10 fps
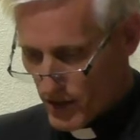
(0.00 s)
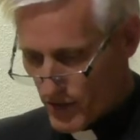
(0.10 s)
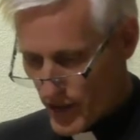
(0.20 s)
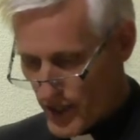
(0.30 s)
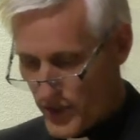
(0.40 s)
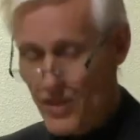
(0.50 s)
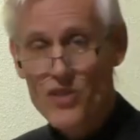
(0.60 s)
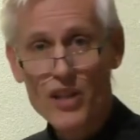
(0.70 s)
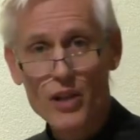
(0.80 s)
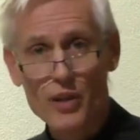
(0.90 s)
Five
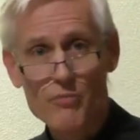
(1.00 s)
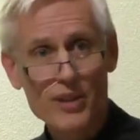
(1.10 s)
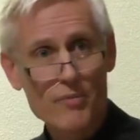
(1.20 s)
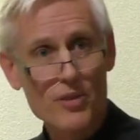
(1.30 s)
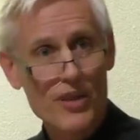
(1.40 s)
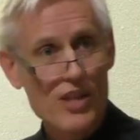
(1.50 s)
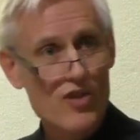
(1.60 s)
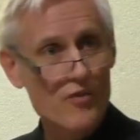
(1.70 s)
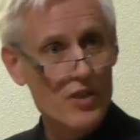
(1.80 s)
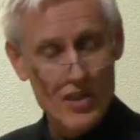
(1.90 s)
years ago, in
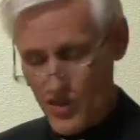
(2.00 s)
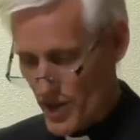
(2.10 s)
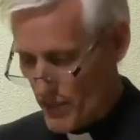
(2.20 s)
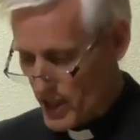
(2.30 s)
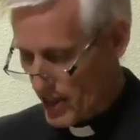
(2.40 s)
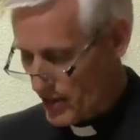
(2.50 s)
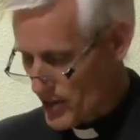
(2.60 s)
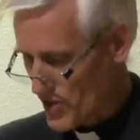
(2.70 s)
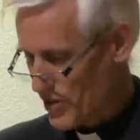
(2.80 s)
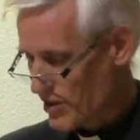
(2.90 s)
preparation for this
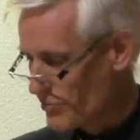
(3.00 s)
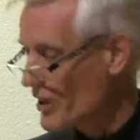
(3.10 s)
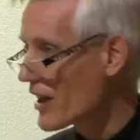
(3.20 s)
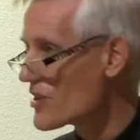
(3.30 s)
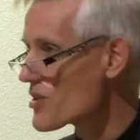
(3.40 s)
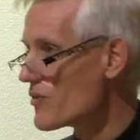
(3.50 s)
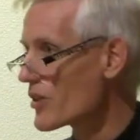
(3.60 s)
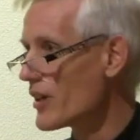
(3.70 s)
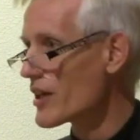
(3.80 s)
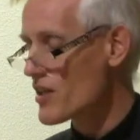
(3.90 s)
seminary's comprehensive
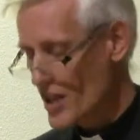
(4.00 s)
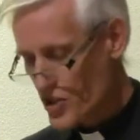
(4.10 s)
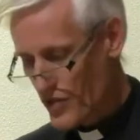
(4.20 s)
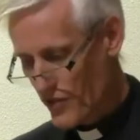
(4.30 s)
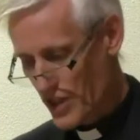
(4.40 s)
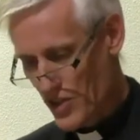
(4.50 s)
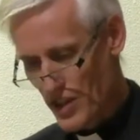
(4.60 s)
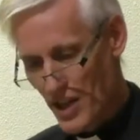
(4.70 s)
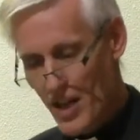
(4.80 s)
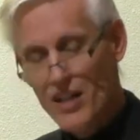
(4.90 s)
accreditation
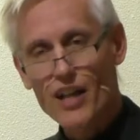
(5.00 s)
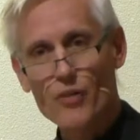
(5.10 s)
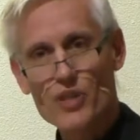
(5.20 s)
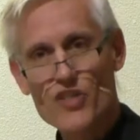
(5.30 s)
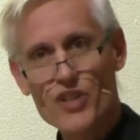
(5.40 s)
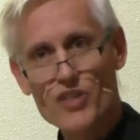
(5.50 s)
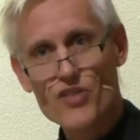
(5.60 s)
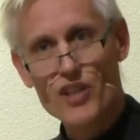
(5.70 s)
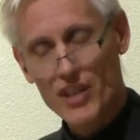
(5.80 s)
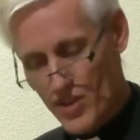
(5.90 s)
visit, I
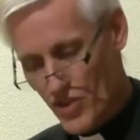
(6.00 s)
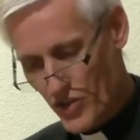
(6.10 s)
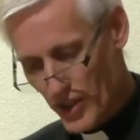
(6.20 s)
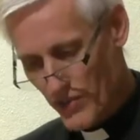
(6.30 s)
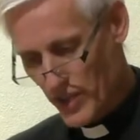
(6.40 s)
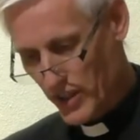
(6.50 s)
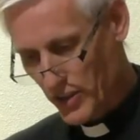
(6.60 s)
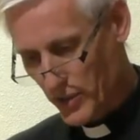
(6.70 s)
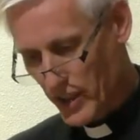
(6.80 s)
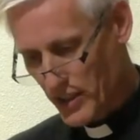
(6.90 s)
researched the history of our
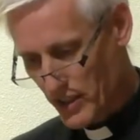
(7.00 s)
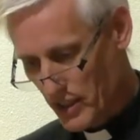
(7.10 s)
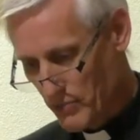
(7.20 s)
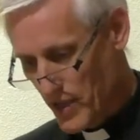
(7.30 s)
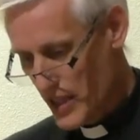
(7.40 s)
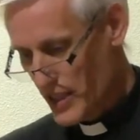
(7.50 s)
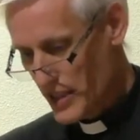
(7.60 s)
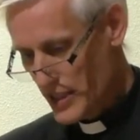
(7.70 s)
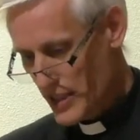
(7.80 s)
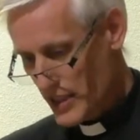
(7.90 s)
curriculum
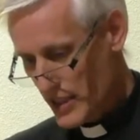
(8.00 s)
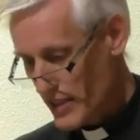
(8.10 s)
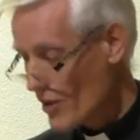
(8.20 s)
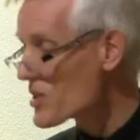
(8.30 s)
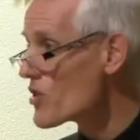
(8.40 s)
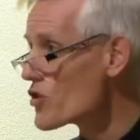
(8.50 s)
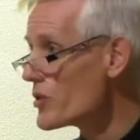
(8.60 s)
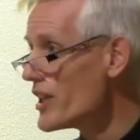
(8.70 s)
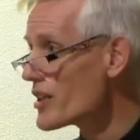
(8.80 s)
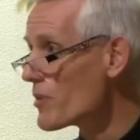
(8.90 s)
and I was
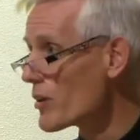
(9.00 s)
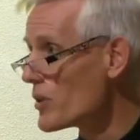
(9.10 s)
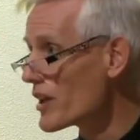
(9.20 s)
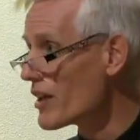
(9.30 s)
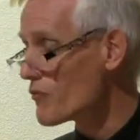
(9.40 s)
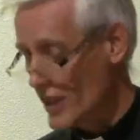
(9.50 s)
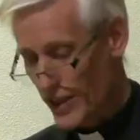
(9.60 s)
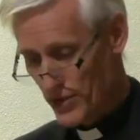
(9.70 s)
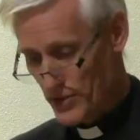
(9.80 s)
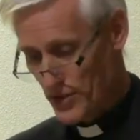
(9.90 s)
intrigued by what I
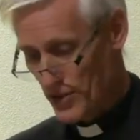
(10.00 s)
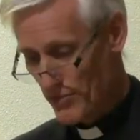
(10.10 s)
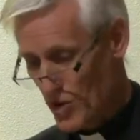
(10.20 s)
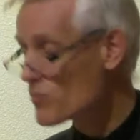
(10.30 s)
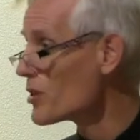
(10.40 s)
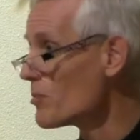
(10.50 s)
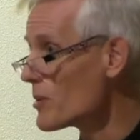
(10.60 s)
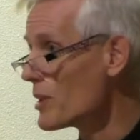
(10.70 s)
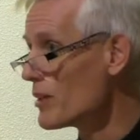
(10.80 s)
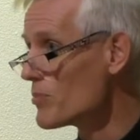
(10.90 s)
found. You'd probably
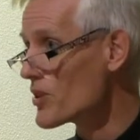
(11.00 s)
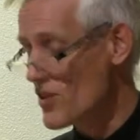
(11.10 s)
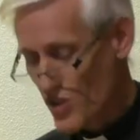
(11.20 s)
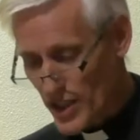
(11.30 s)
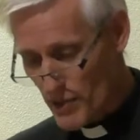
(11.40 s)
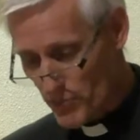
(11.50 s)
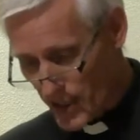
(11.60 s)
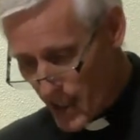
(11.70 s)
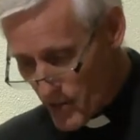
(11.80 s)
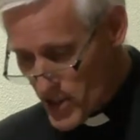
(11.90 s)
be put to sleep, but
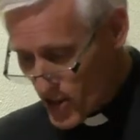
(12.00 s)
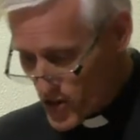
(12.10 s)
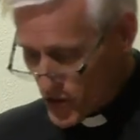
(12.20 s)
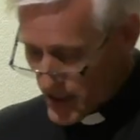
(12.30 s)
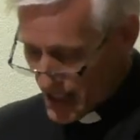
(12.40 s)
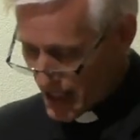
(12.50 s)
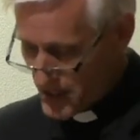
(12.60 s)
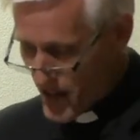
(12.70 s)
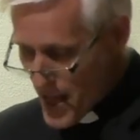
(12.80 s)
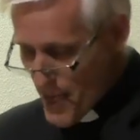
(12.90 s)
I was intrigued.